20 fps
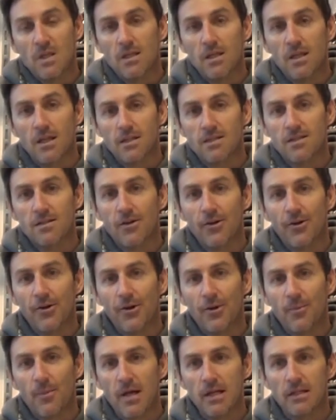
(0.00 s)
Yeah, so
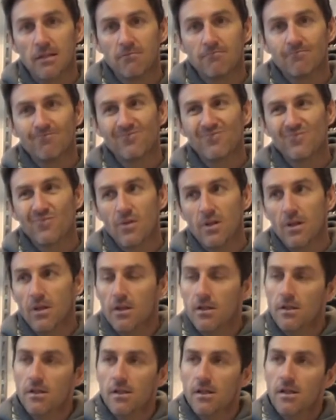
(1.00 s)
I mean,
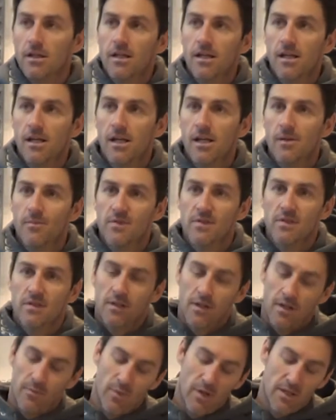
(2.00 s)

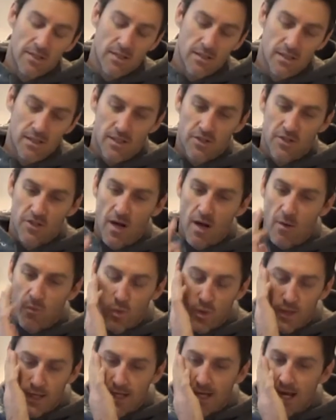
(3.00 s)
hips are basically a jump
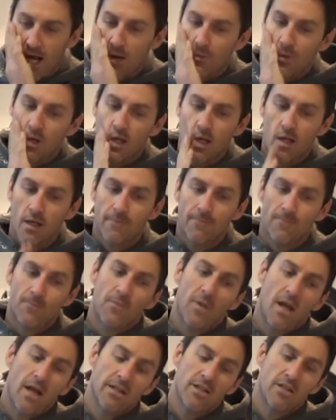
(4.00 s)
where you're coming in
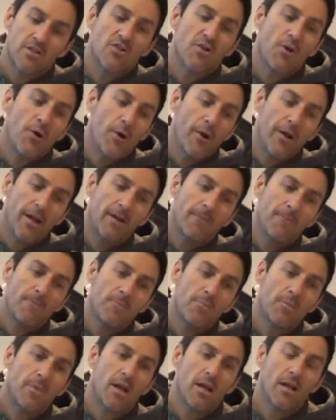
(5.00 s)
and you're turning
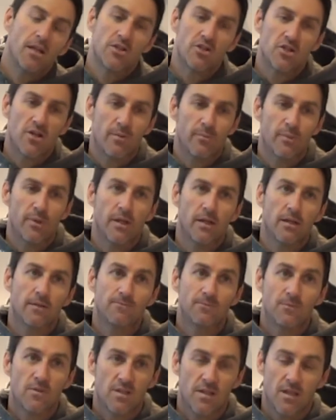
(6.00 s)
and jumping.
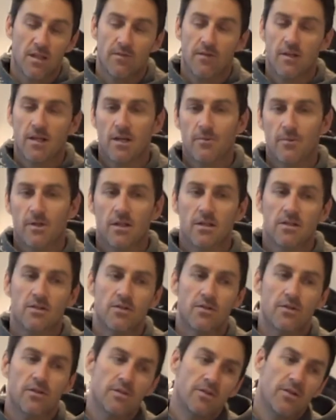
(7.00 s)
So you're coming and
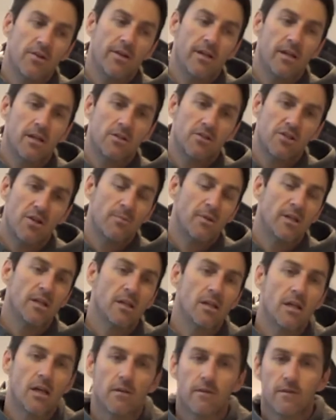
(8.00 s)
turning and
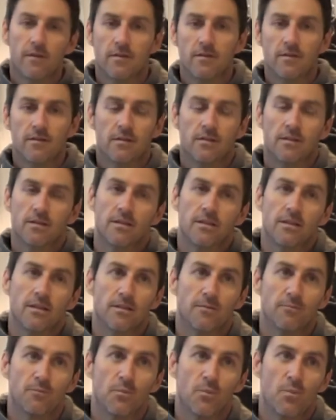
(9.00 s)
jumping left.
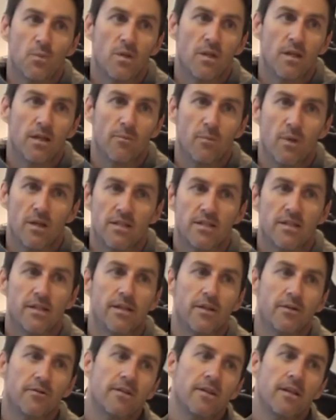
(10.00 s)

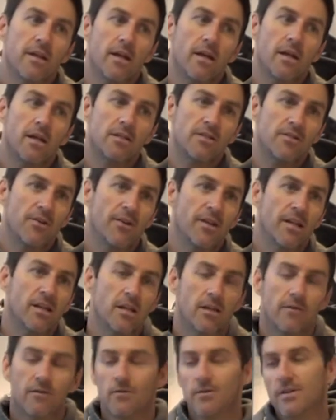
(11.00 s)
Basically you're in the air turning
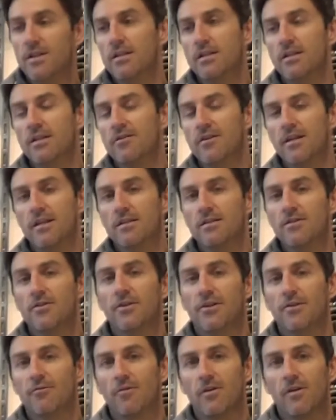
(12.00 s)
left, or you're in the air
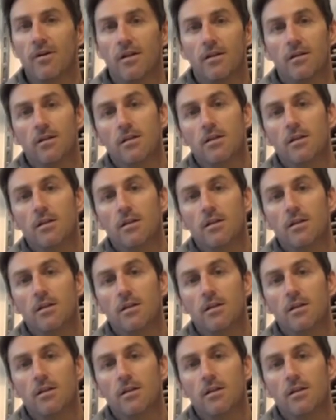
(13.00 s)
turning right.